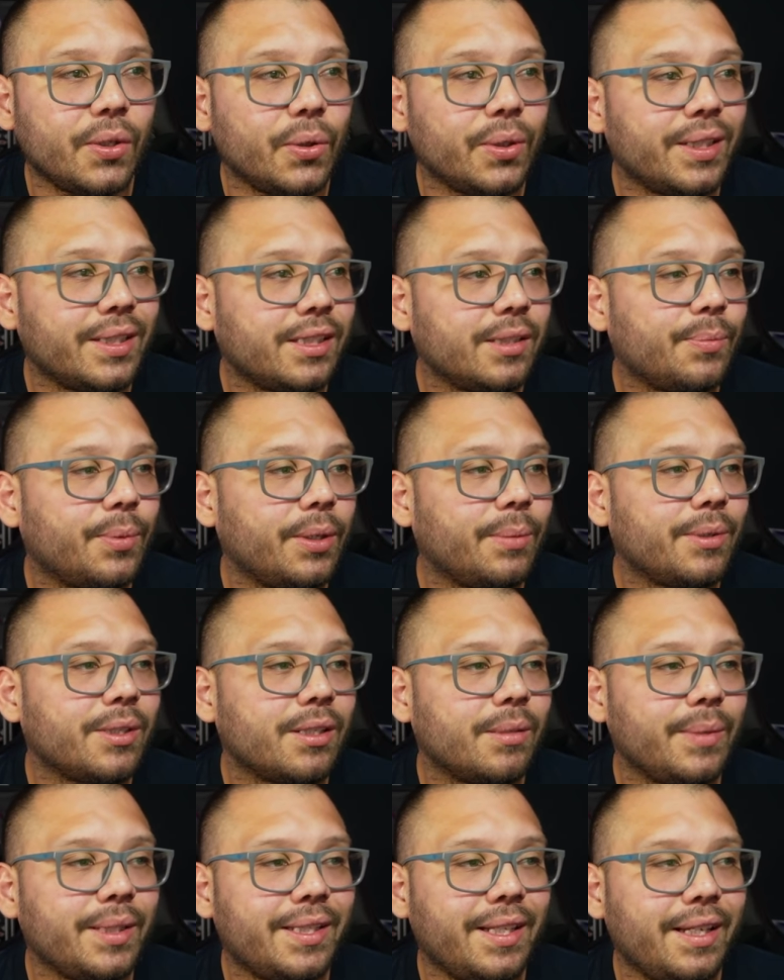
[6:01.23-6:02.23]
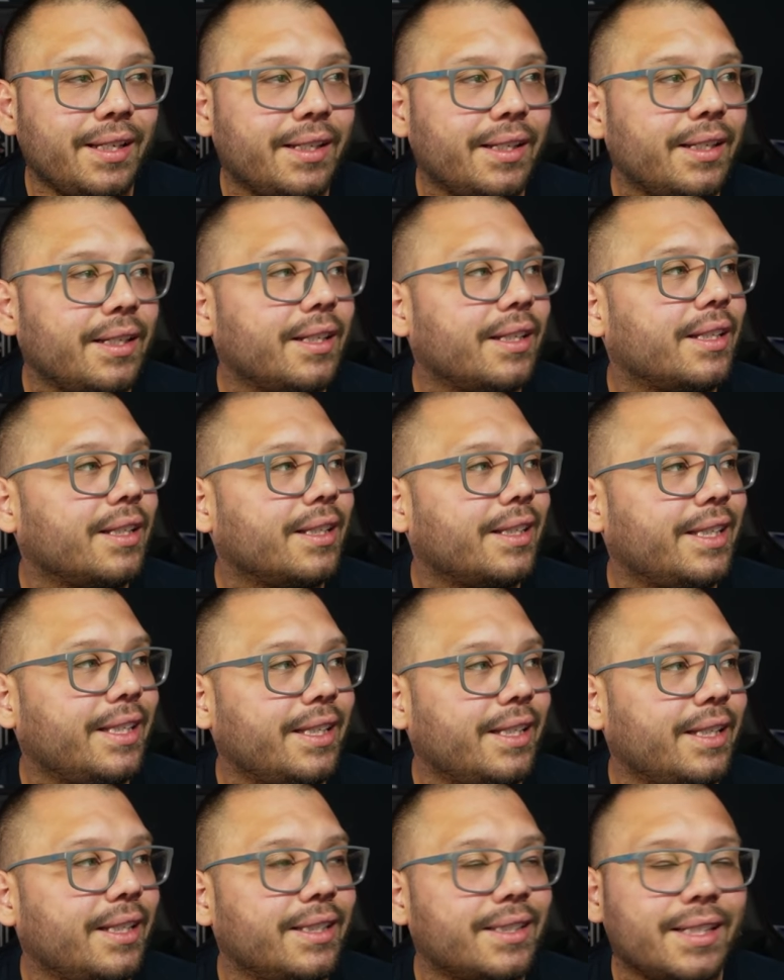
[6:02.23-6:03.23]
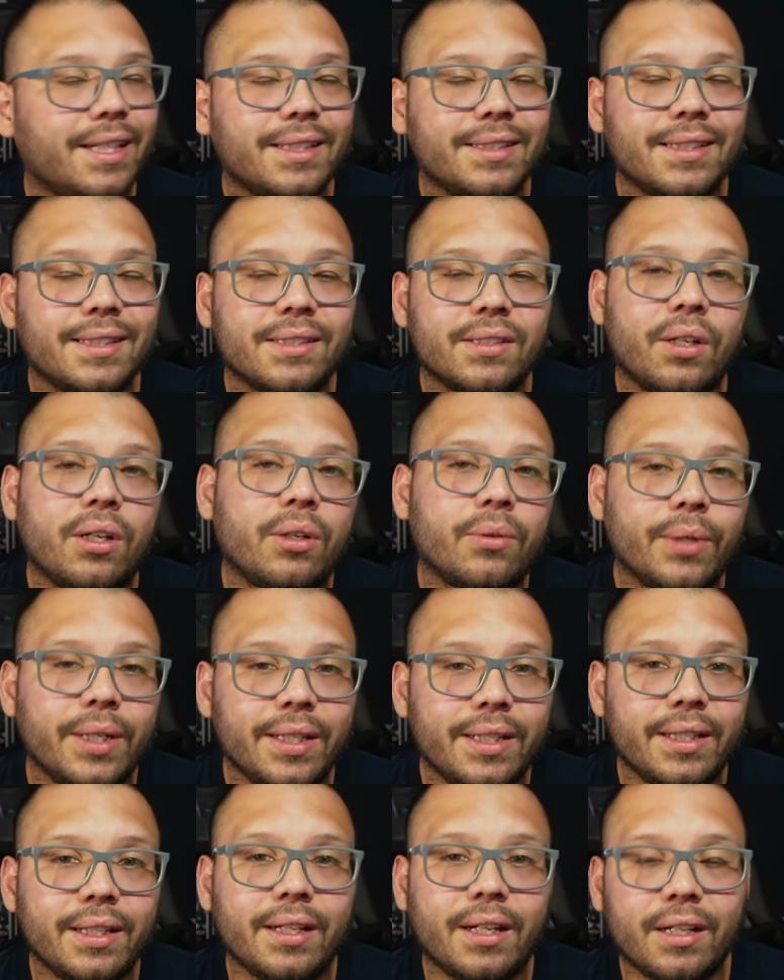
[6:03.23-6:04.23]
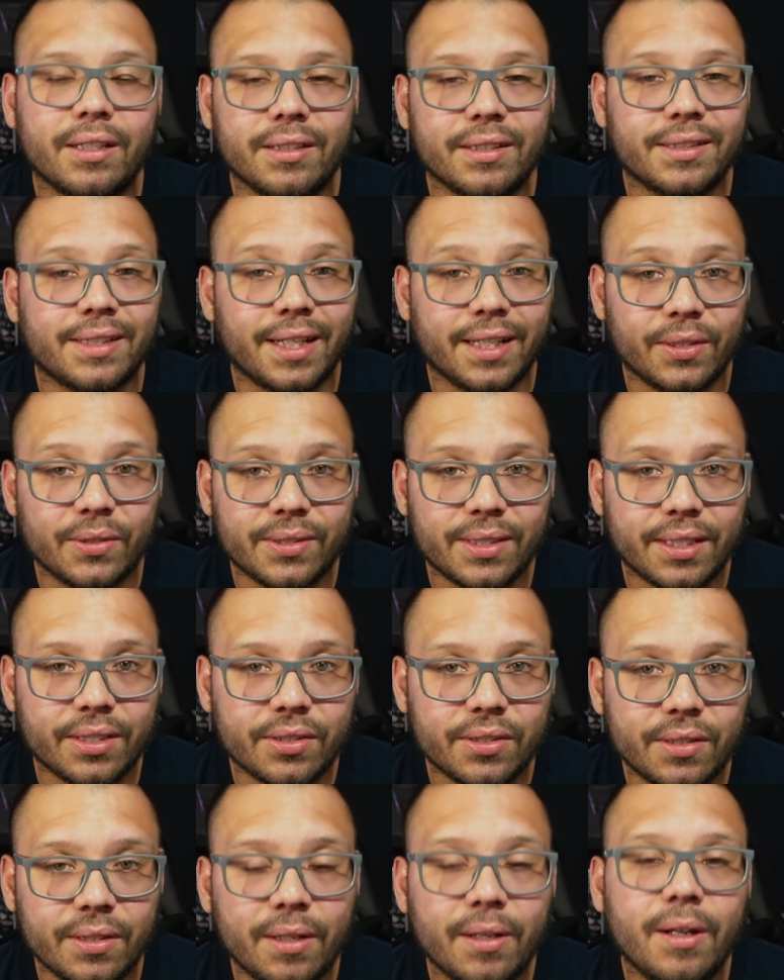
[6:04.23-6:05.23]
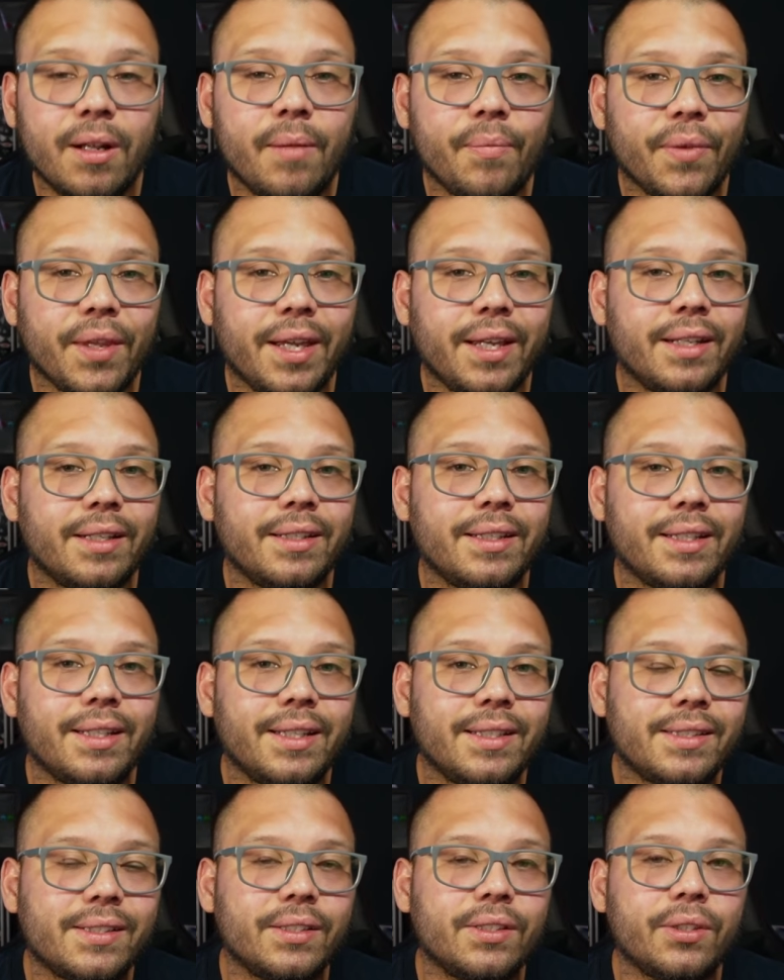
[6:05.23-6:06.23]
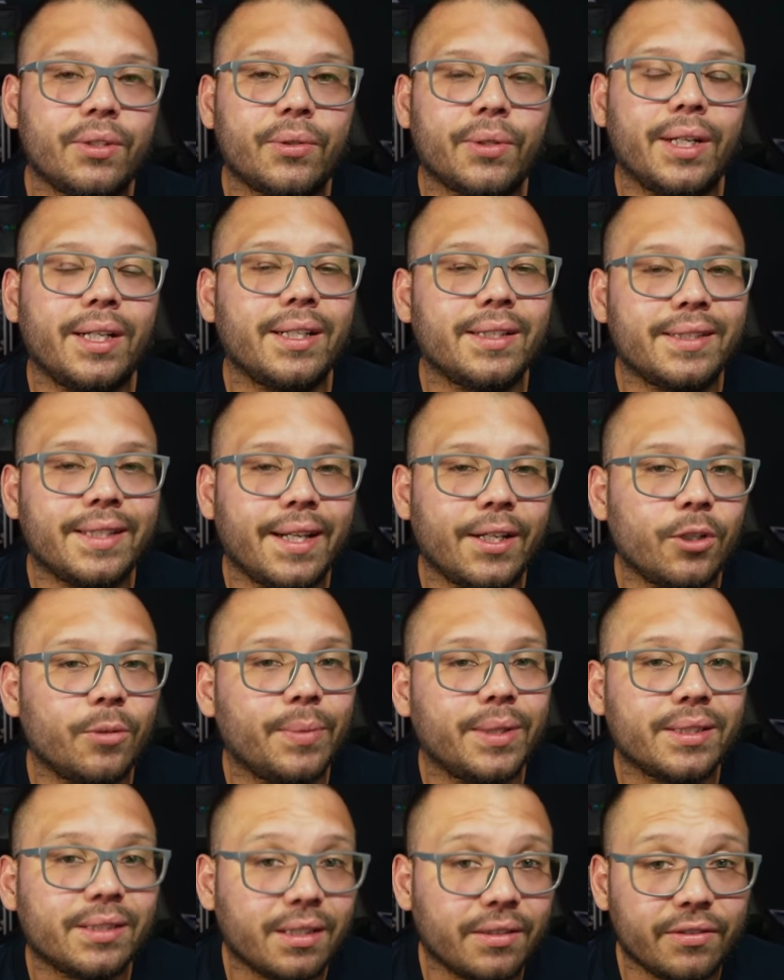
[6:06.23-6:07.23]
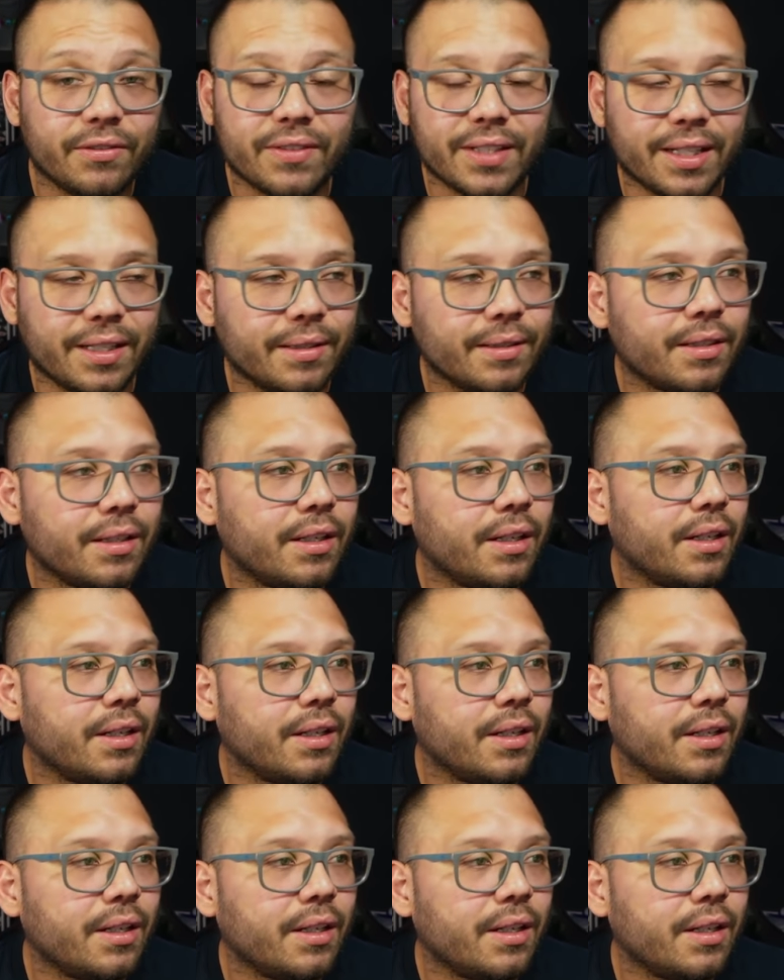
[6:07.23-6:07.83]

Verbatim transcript: So this is pretty much going to be taking the text that's already on the title section and it's going to create a title based off of that.